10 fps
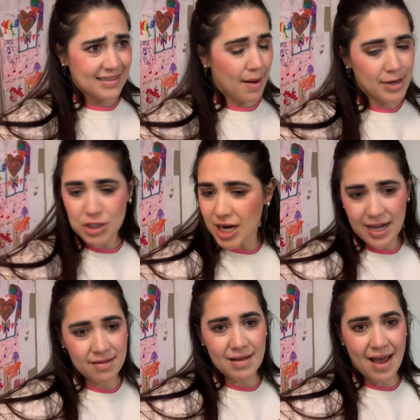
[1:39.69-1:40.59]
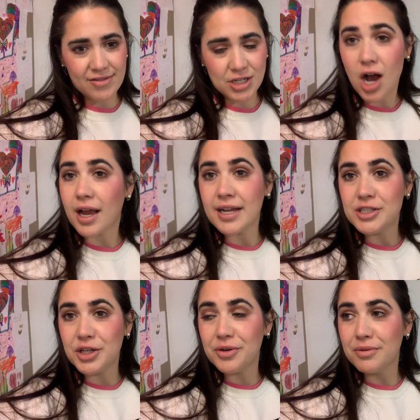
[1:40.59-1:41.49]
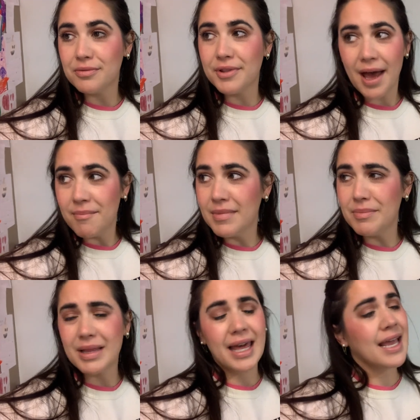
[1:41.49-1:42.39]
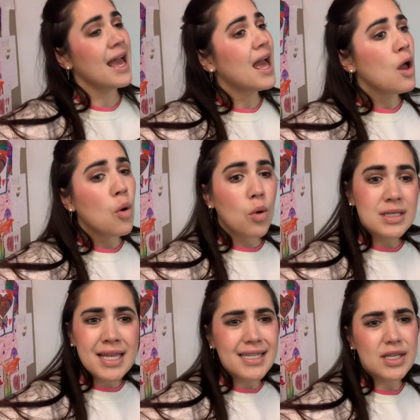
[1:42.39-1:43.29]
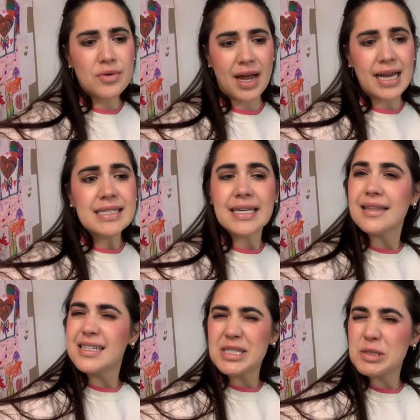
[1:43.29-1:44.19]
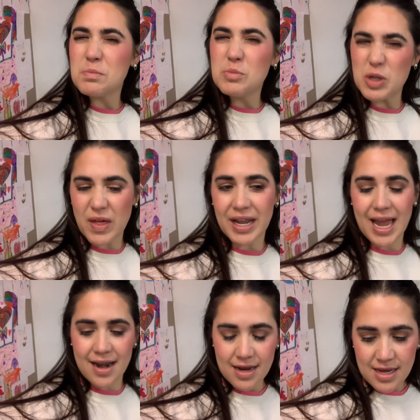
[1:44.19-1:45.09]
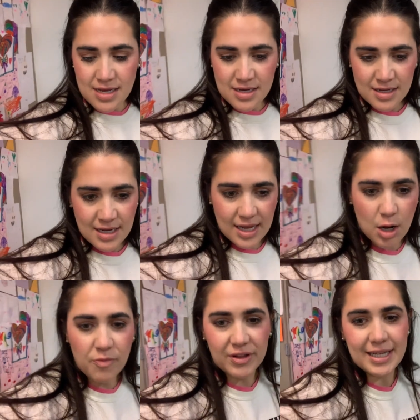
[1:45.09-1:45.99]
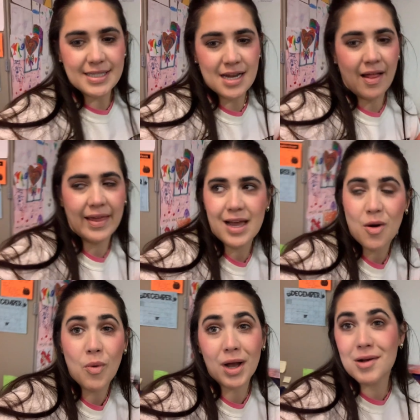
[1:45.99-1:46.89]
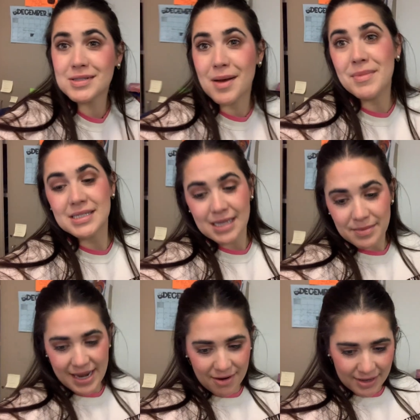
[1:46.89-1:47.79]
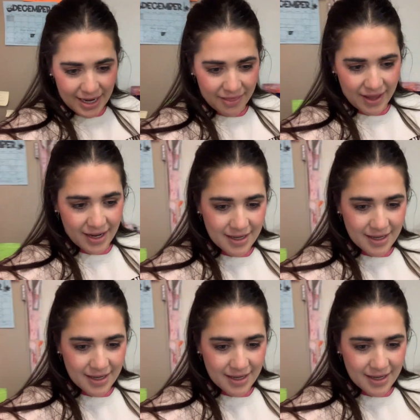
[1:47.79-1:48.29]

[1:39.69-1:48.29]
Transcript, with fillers: I'm gonna try to have a talking to them and be like, wasn't that so nice? Like, let's do that again. And hopefully it's not like a what goes up must come down kind of thing.